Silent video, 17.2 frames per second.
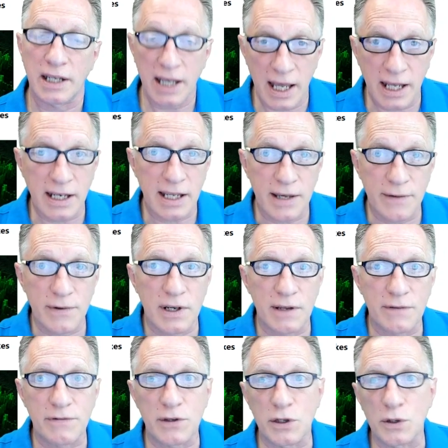And even
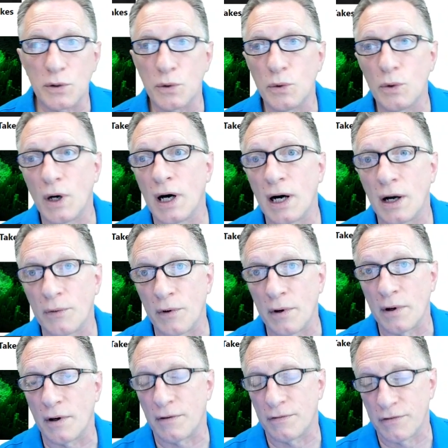if you
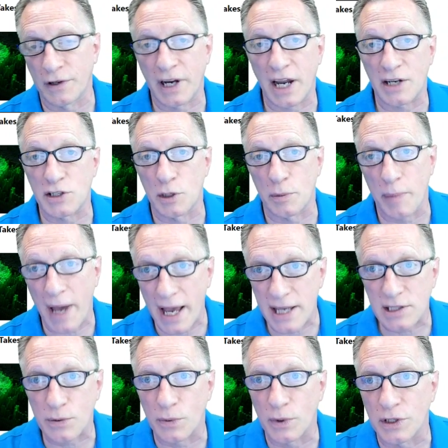forget your
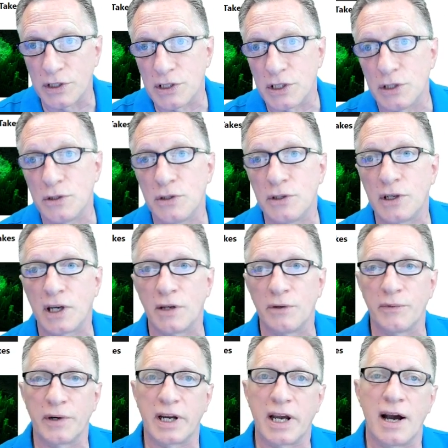password too, you can
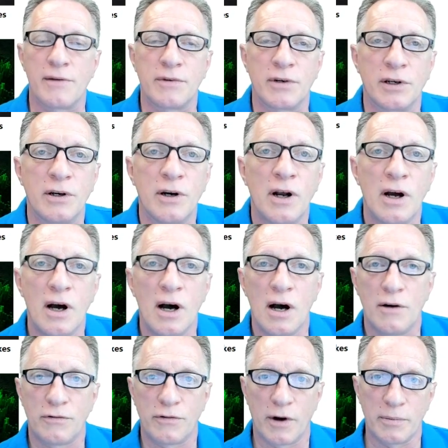recover
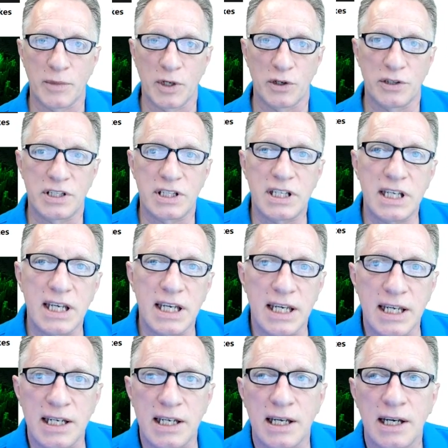from your
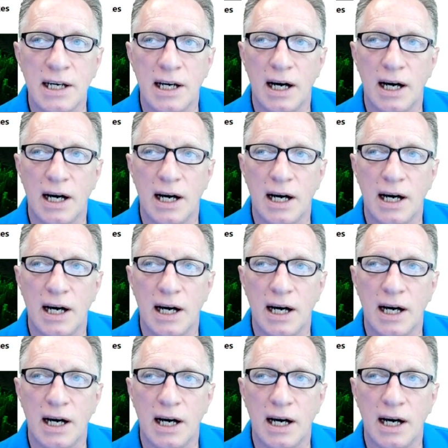seed